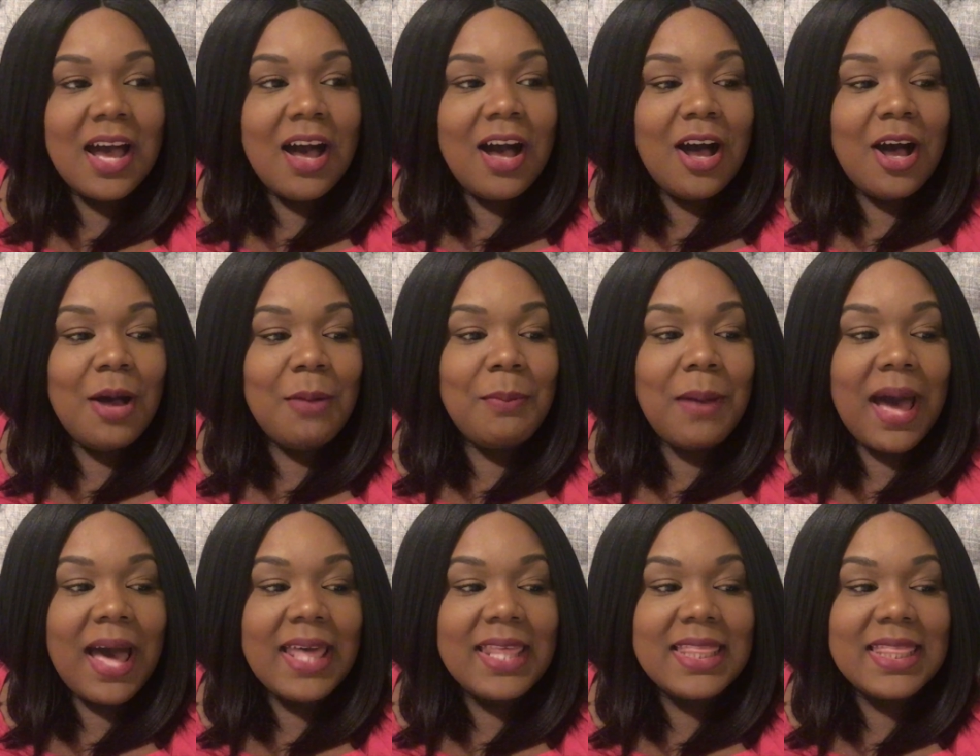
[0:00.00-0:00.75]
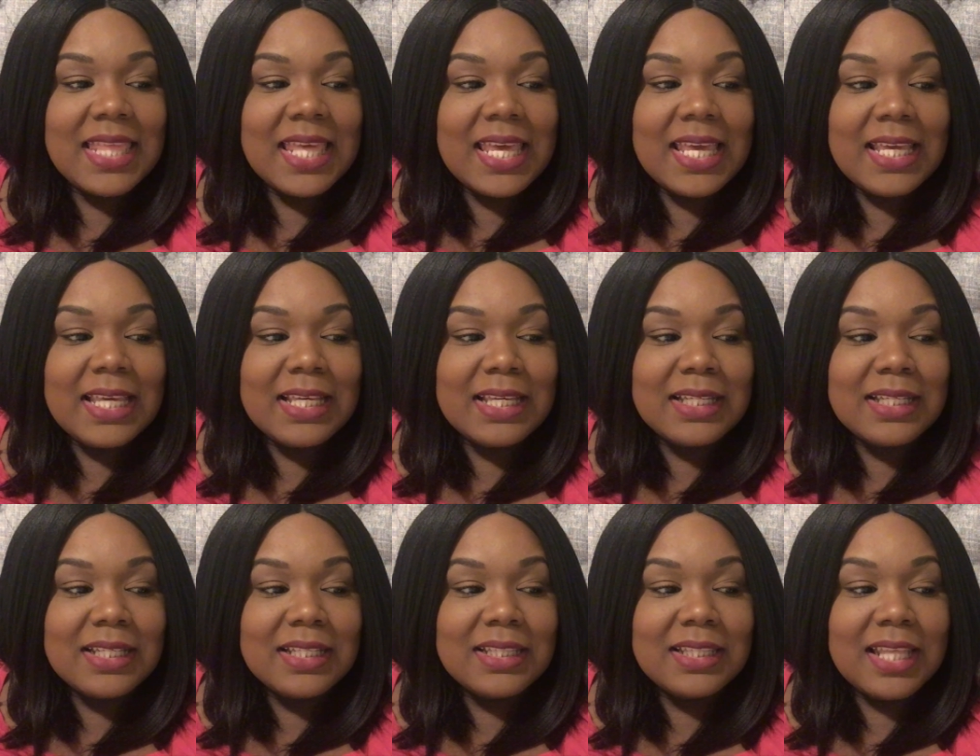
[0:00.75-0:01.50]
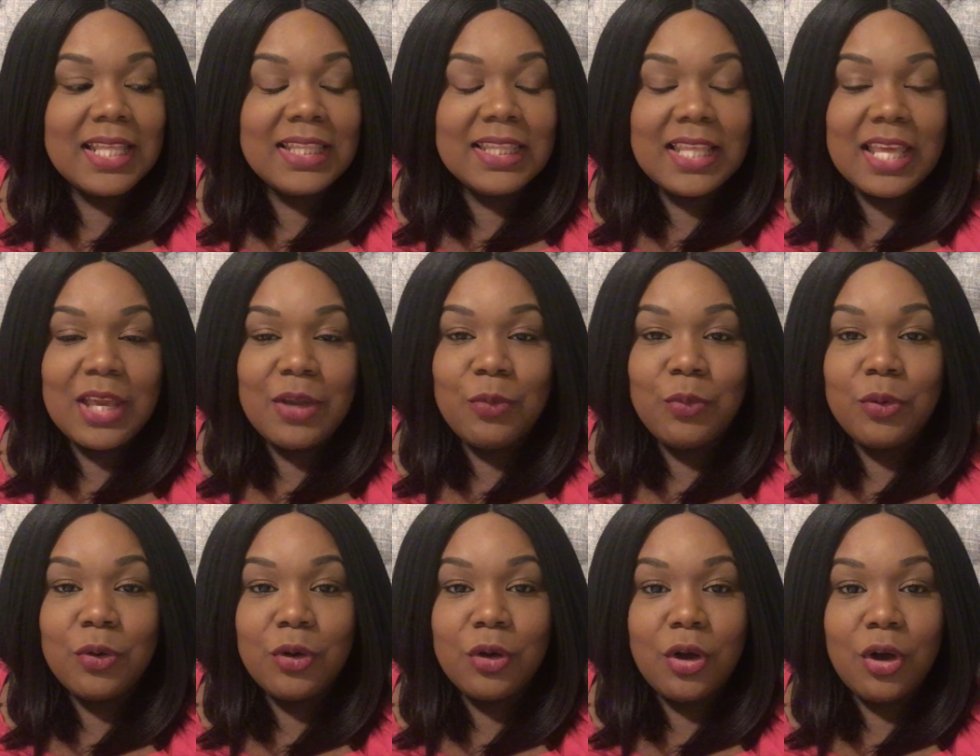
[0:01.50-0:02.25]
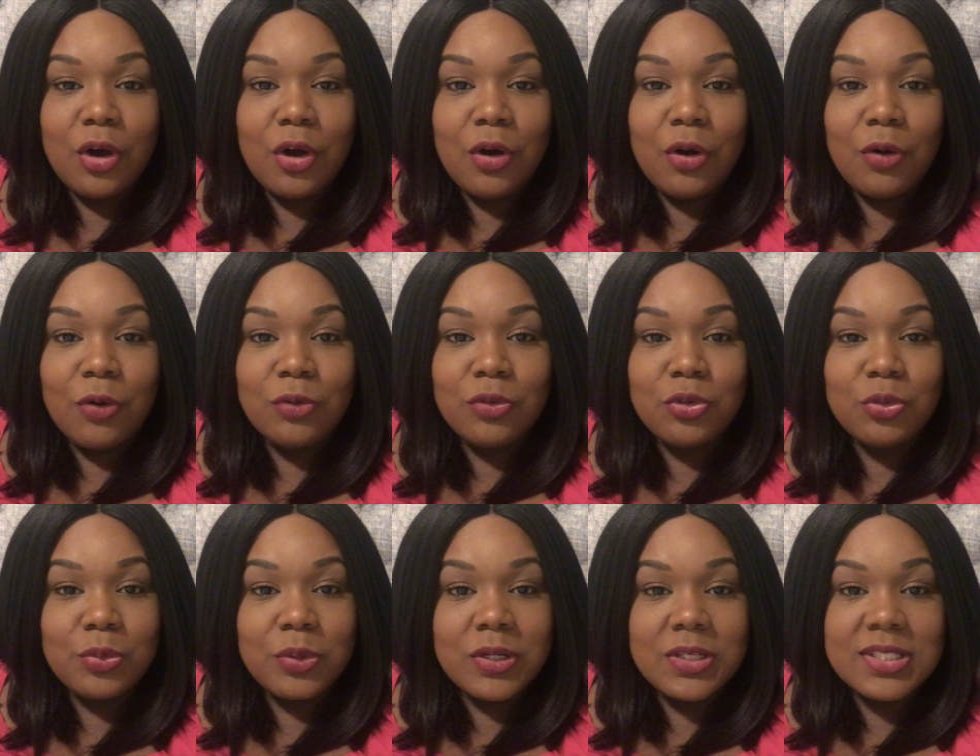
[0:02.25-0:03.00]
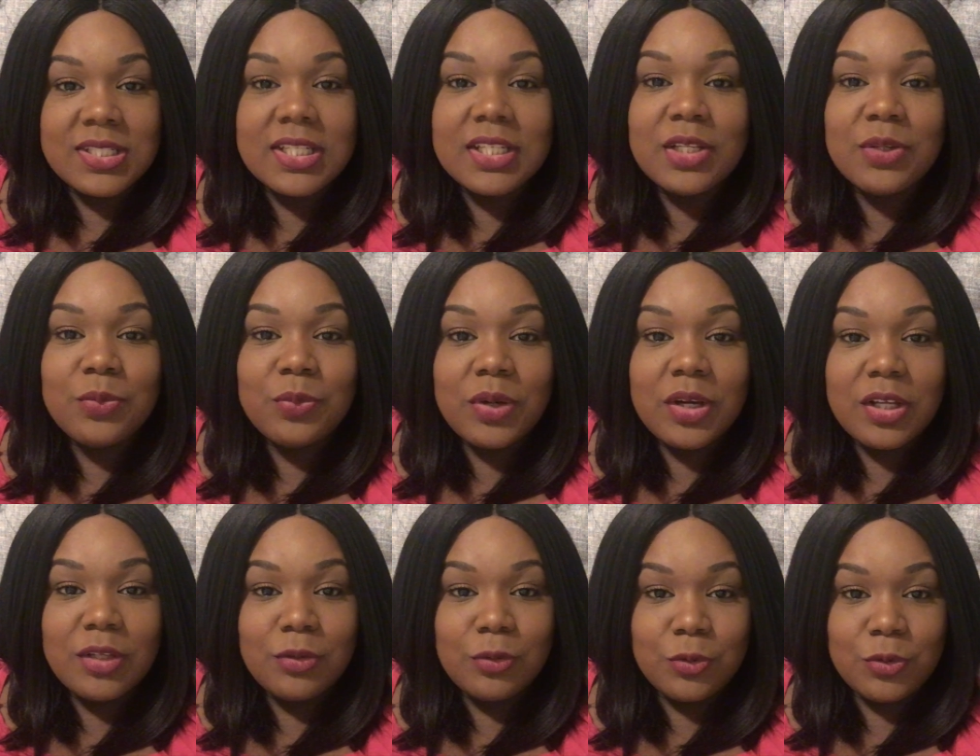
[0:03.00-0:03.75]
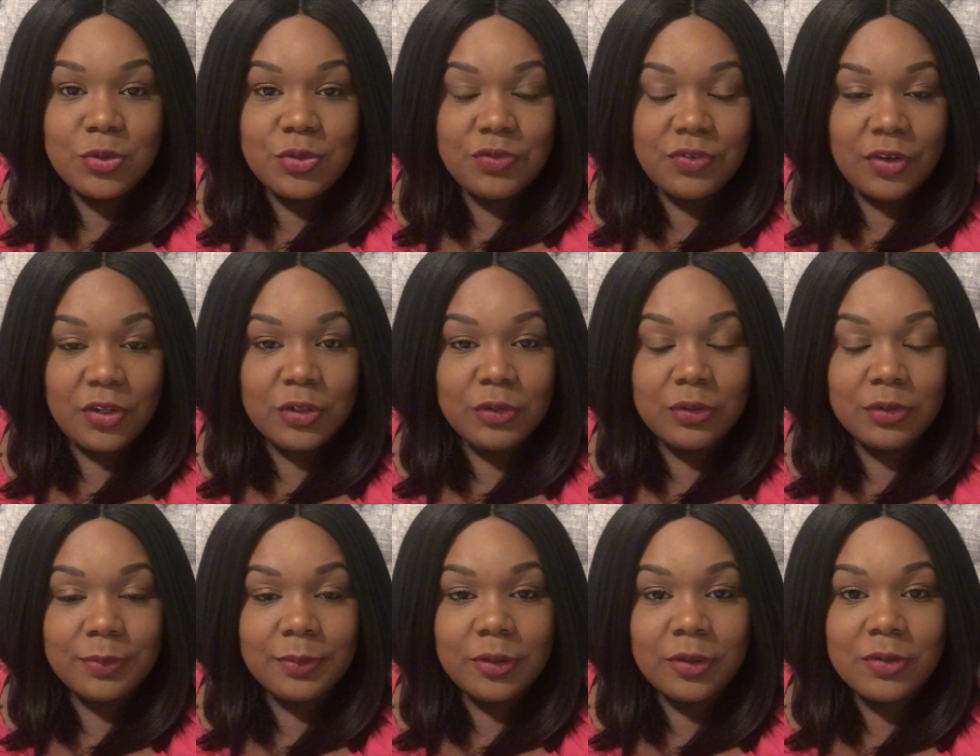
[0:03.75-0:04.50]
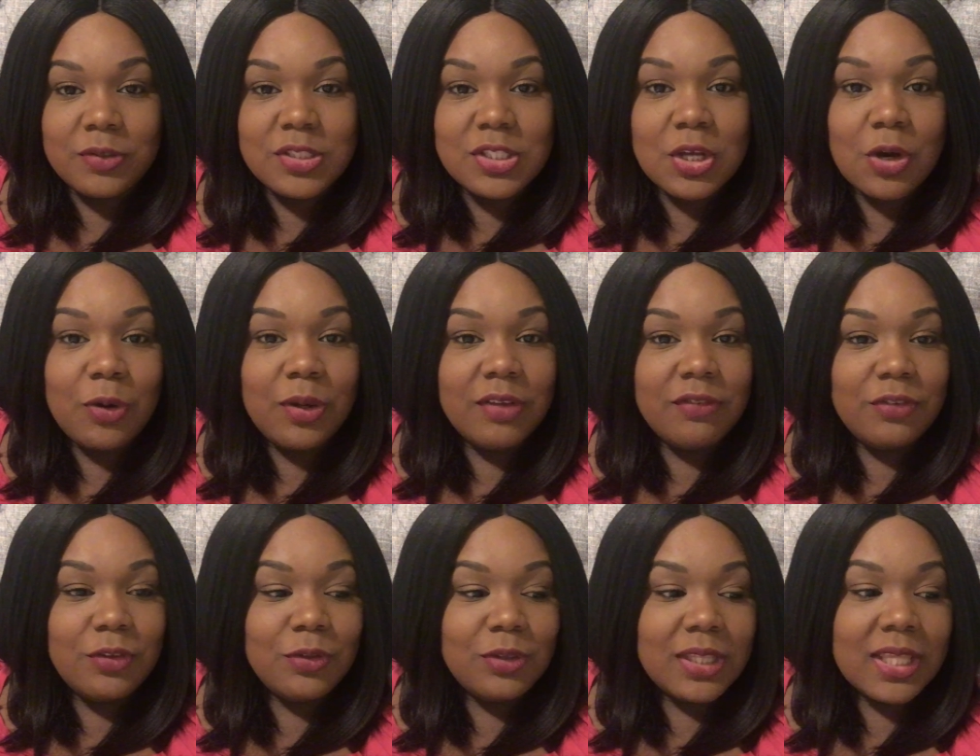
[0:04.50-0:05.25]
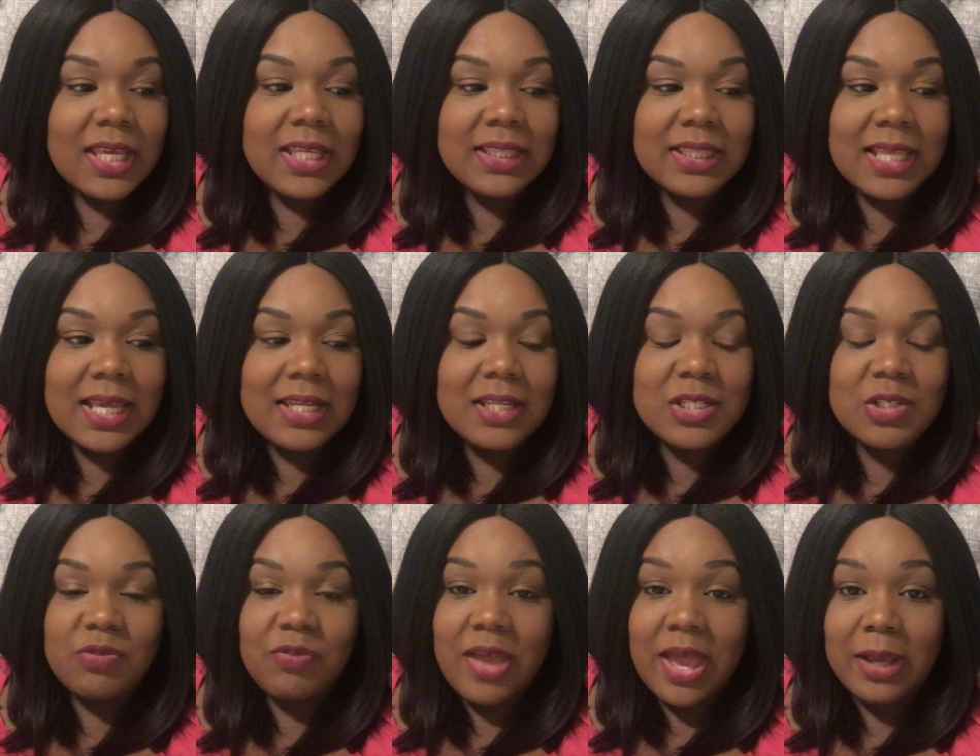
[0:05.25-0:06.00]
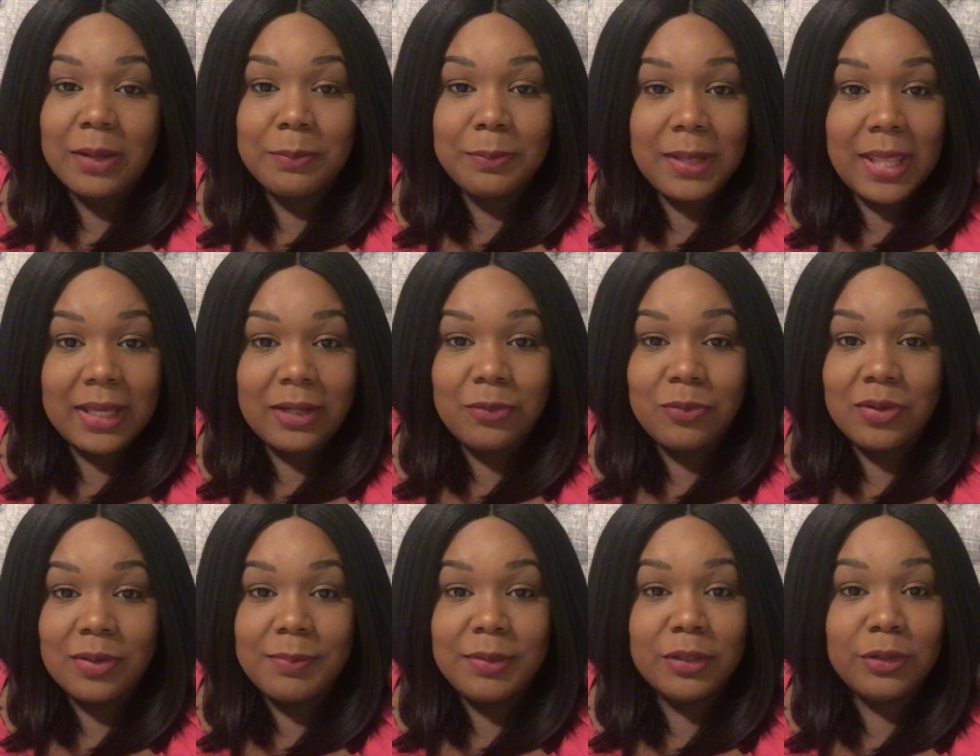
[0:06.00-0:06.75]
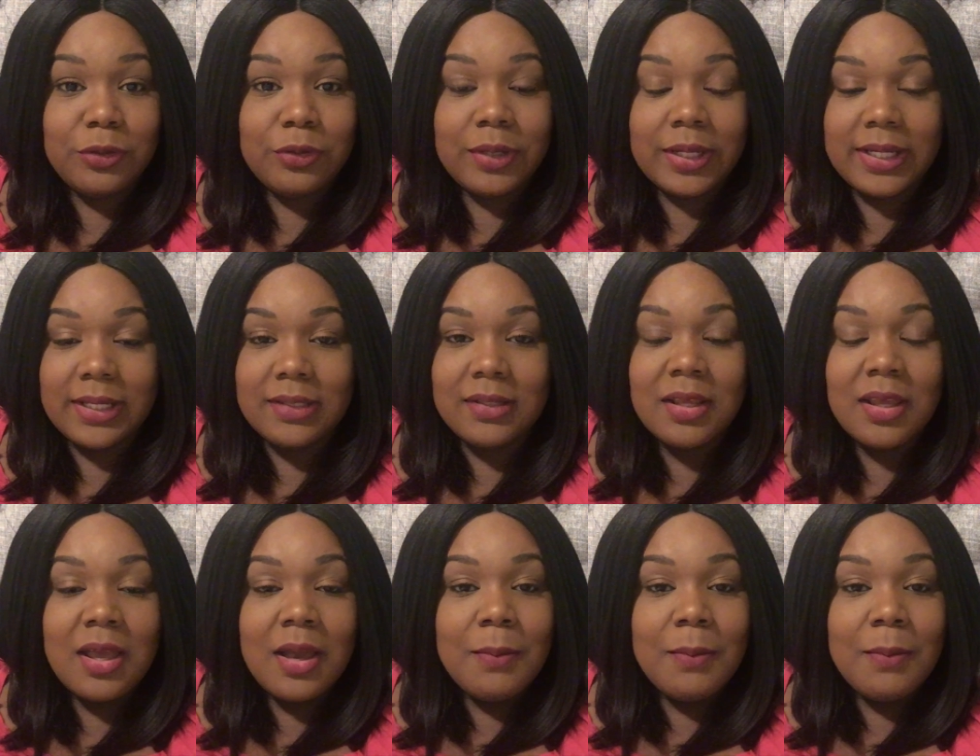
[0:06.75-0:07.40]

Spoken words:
I think that they will go towards anyone who's vulnerable. So if you think that it's fat black women, great.